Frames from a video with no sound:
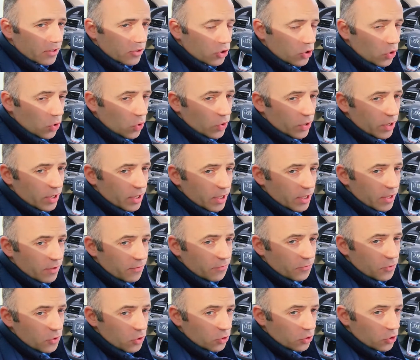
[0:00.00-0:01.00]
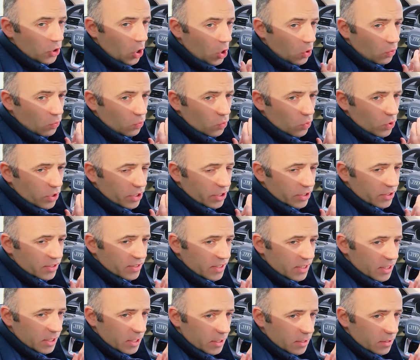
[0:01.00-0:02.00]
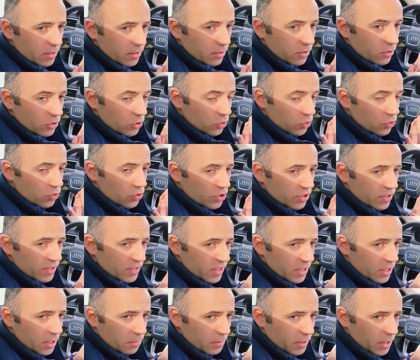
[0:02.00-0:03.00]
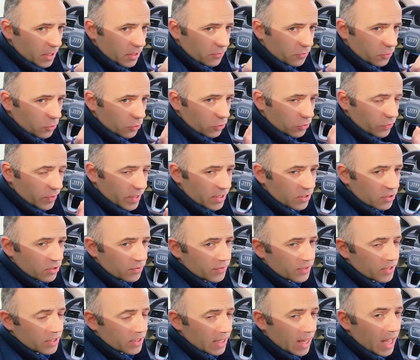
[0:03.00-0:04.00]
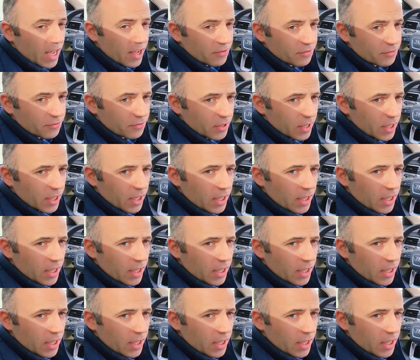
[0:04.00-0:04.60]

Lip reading: So if you don't want to use the CD player for the rest of its life,